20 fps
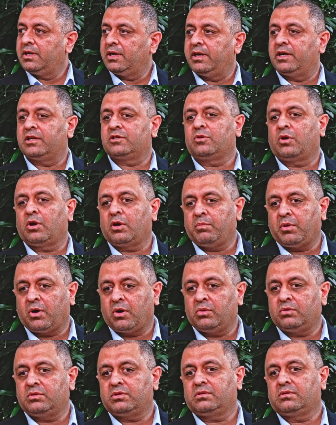It is all
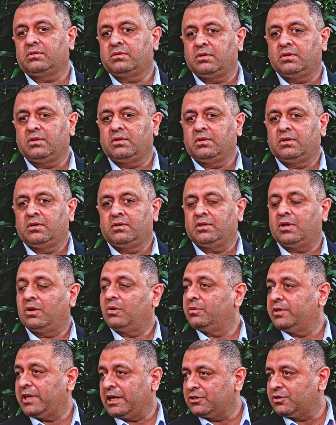about,
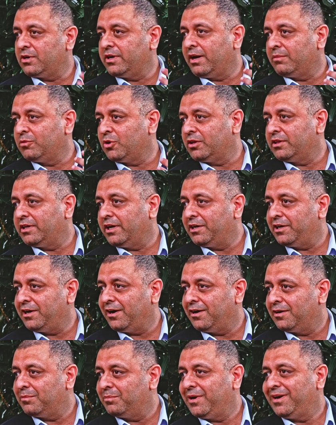now naturally I'm not that
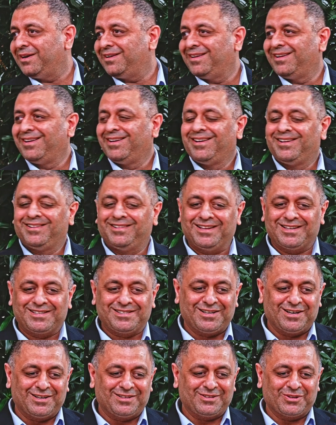young, but they
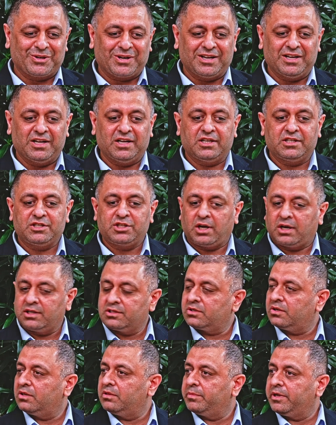still took a
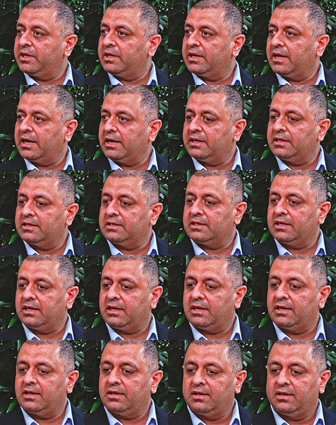chance on me,
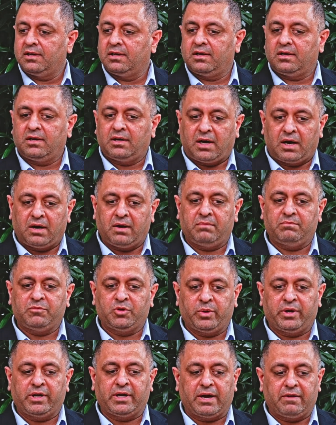and I am
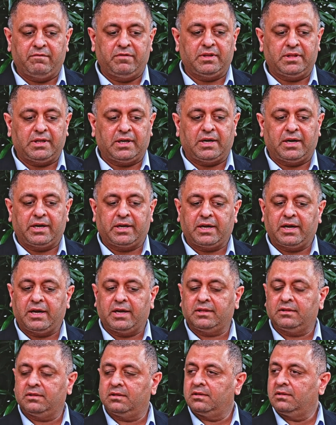doing everything I
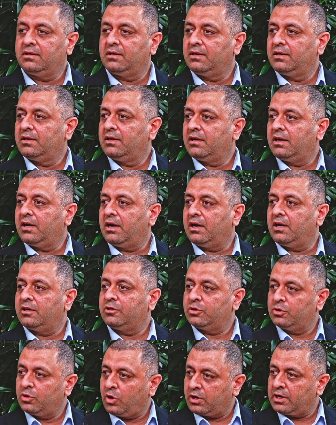can
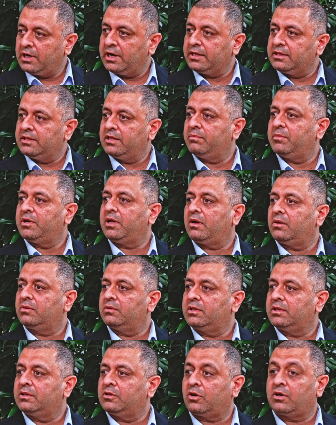to not let them
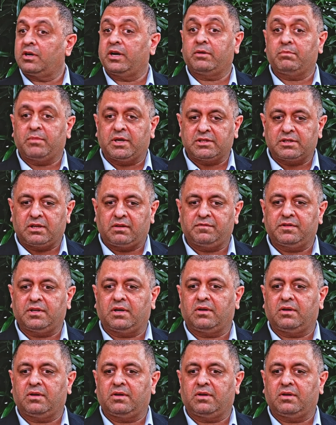down, not let myself